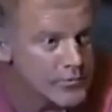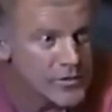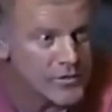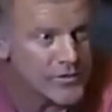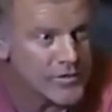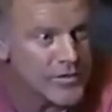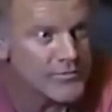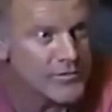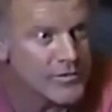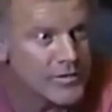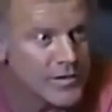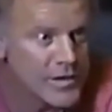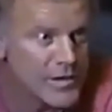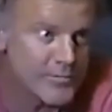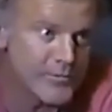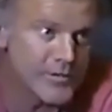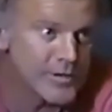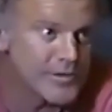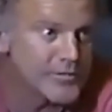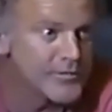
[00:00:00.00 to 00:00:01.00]
because I felt
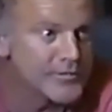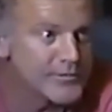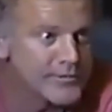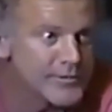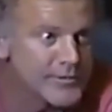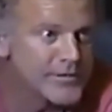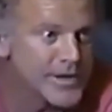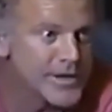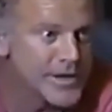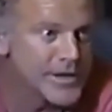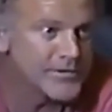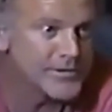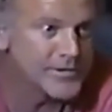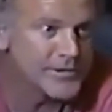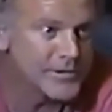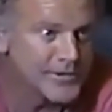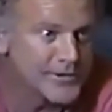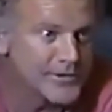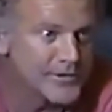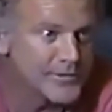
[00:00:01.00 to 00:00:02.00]
like, well, these guys
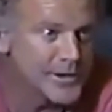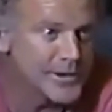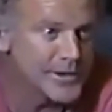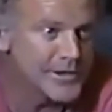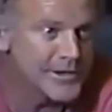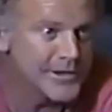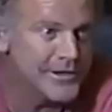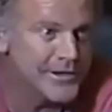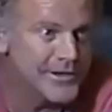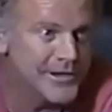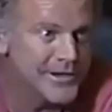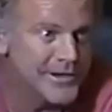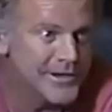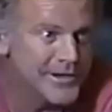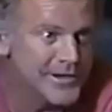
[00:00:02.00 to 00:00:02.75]
can listen to me,